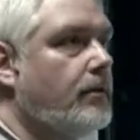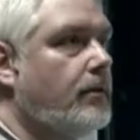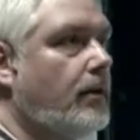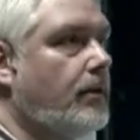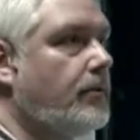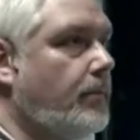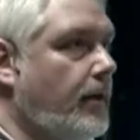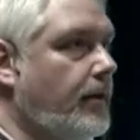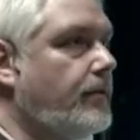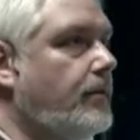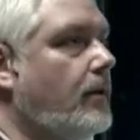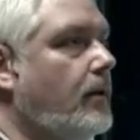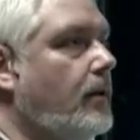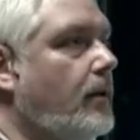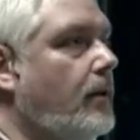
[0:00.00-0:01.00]
That's
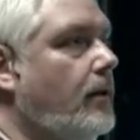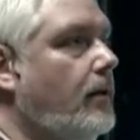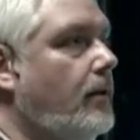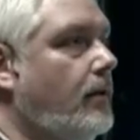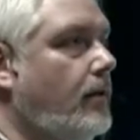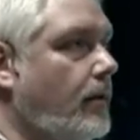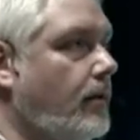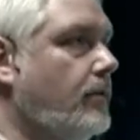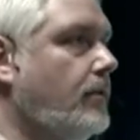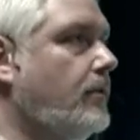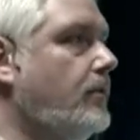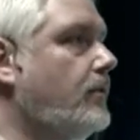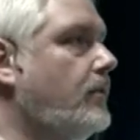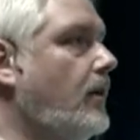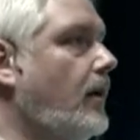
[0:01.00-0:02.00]
basically
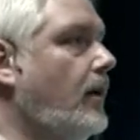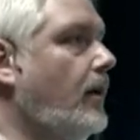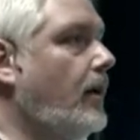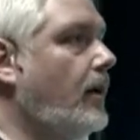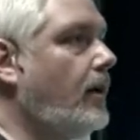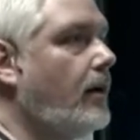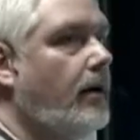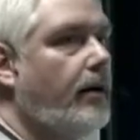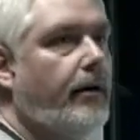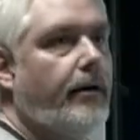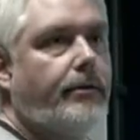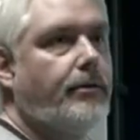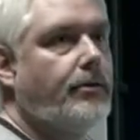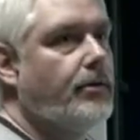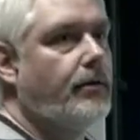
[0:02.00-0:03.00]
disks that
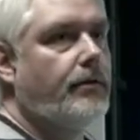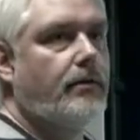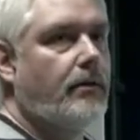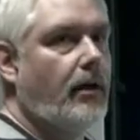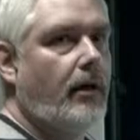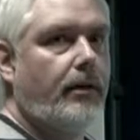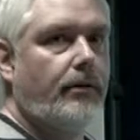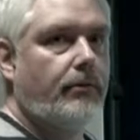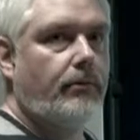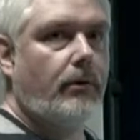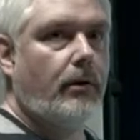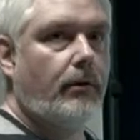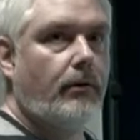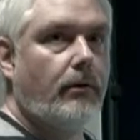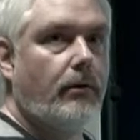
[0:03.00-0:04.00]
just lies
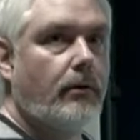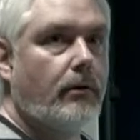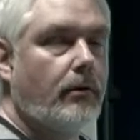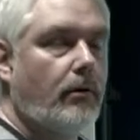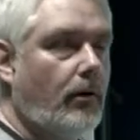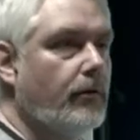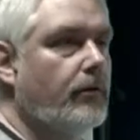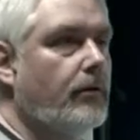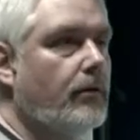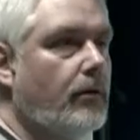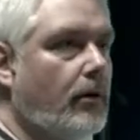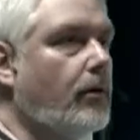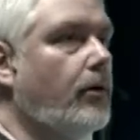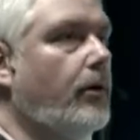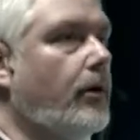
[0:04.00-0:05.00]
around
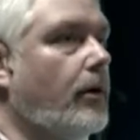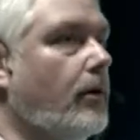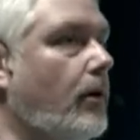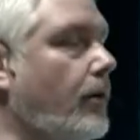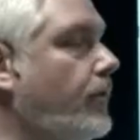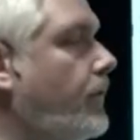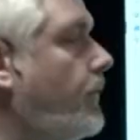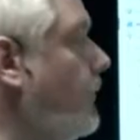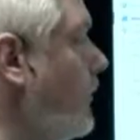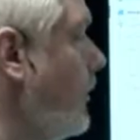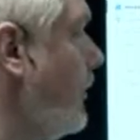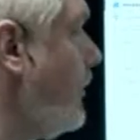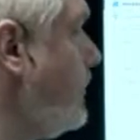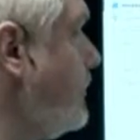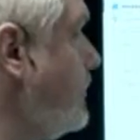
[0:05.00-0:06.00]
occurring cost for you.